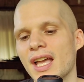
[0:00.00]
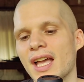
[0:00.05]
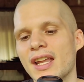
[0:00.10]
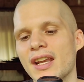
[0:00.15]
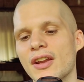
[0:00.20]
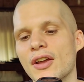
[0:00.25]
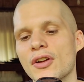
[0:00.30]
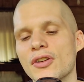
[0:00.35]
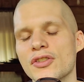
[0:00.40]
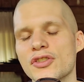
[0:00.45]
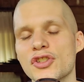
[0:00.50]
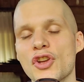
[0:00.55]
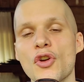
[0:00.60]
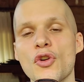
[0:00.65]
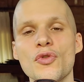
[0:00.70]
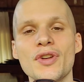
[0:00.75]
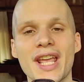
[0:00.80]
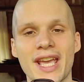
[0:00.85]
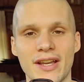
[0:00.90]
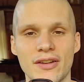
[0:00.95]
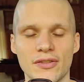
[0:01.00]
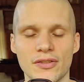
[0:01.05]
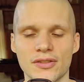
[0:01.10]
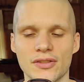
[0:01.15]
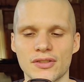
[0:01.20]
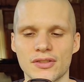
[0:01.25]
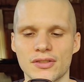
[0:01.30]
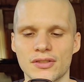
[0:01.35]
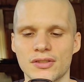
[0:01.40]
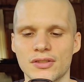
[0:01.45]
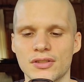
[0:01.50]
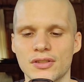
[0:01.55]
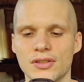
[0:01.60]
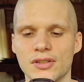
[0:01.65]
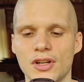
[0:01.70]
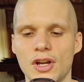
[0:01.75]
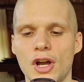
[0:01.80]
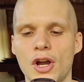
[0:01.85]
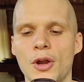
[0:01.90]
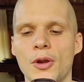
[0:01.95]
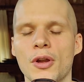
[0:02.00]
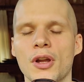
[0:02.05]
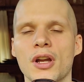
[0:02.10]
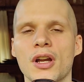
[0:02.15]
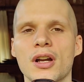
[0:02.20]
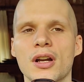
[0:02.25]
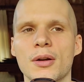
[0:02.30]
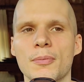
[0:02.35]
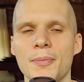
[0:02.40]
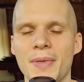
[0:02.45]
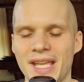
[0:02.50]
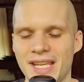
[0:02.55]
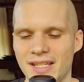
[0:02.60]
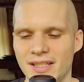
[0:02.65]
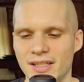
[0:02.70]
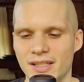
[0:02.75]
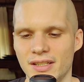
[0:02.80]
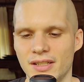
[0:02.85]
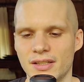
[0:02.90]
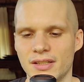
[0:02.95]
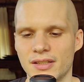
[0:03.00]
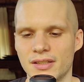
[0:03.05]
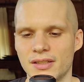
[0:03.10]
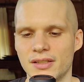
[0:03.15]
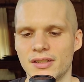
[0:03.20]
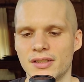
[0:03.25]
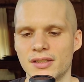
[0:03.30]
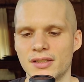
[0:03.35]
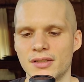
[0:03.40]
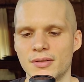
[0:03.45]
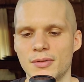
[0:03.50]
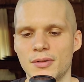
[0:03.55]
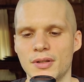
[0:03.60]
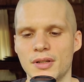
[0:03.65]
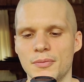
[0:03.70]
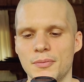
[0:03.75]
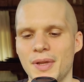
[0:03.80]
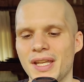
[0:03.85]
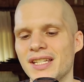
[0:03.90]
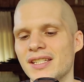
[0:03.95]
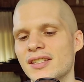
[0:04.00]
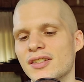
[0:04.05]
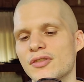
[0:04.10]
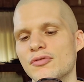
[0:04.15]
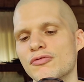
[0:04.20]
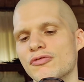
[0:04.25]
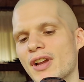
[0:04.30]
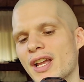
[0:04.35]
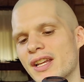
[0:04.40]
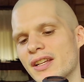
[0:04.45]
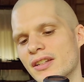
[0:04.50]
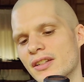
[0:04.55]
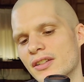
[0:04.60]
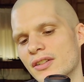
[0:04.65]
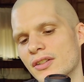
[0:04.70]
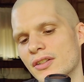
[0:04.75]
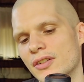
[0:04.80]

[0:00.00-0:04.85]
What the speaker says: And her toenails are painted red.